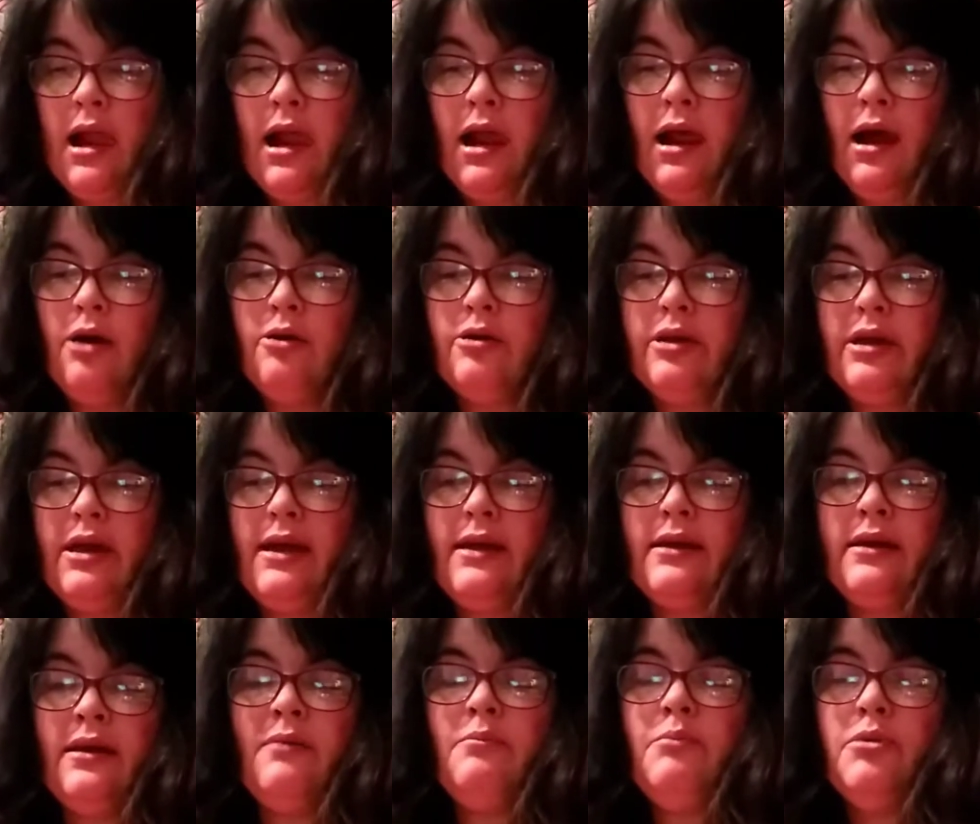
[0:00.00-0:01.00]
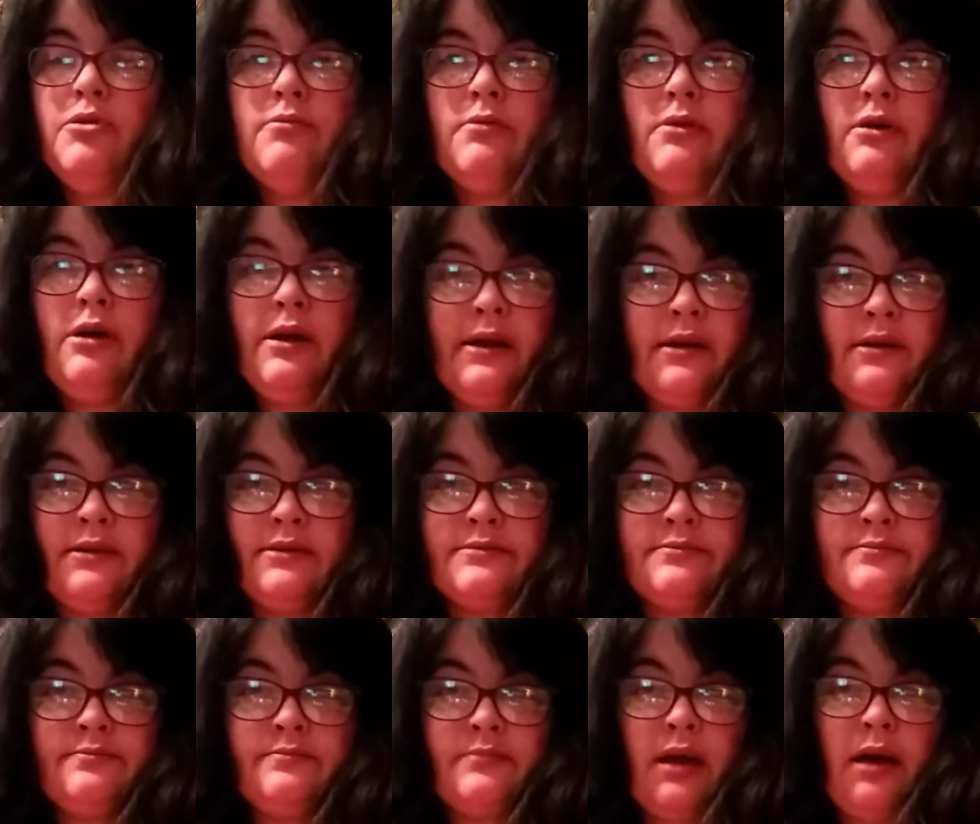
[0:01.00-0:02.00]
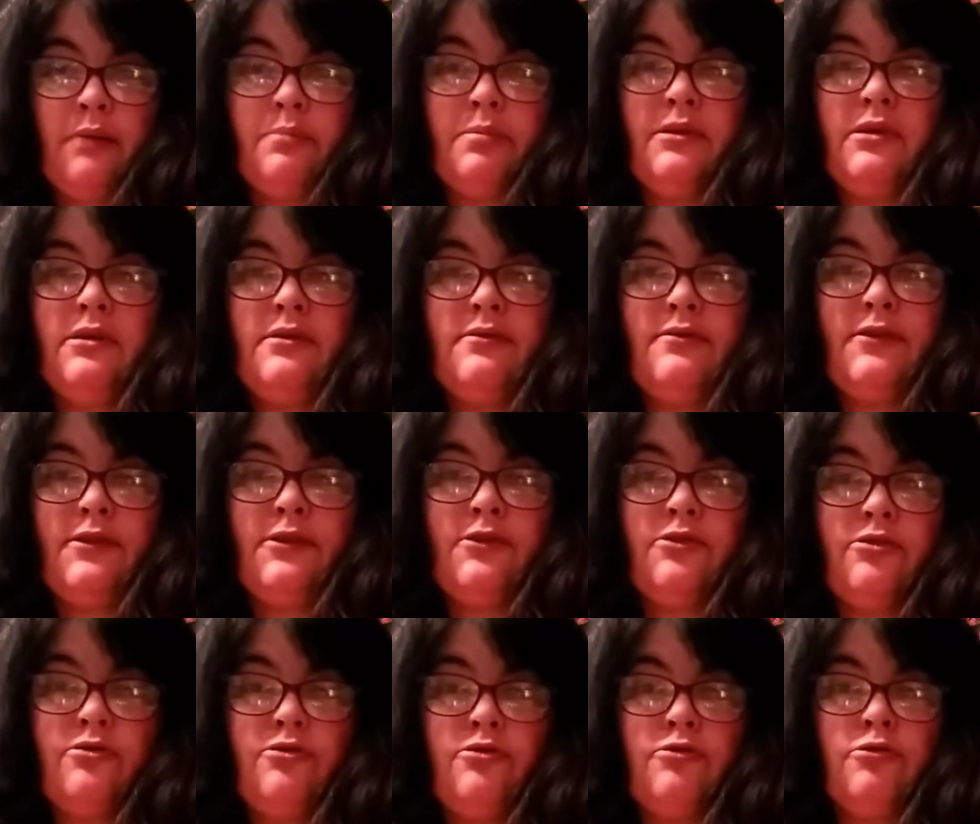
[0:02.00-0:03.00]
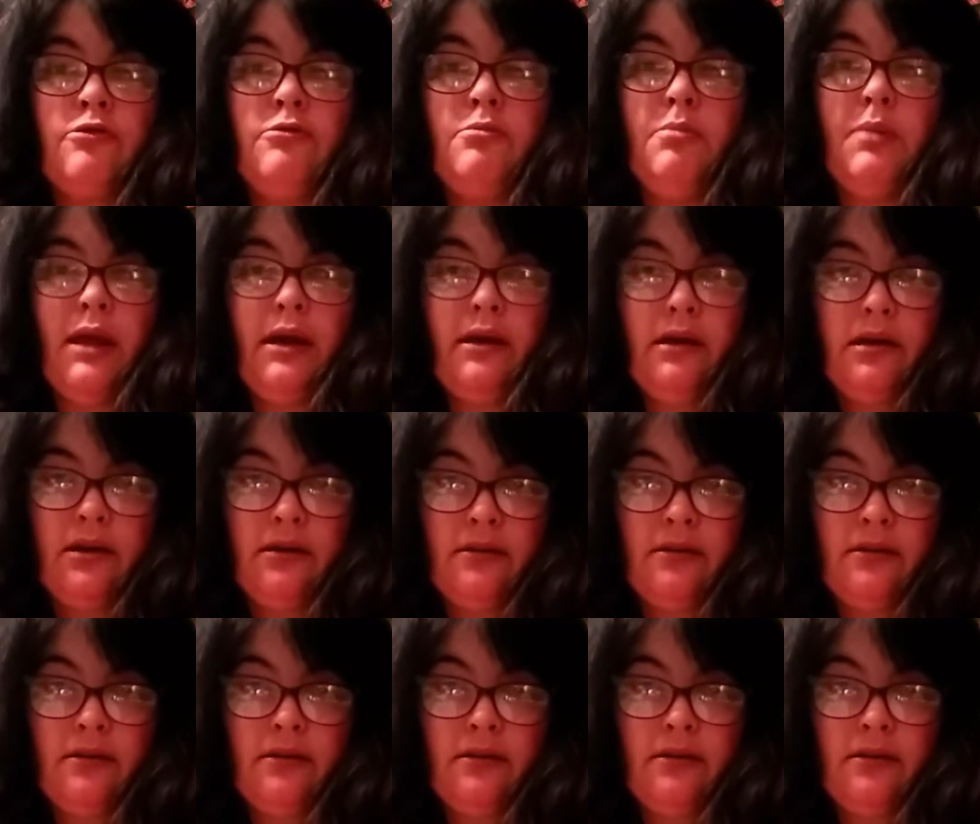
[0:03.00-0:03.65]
Okay, number 1, I believe, is True Blood.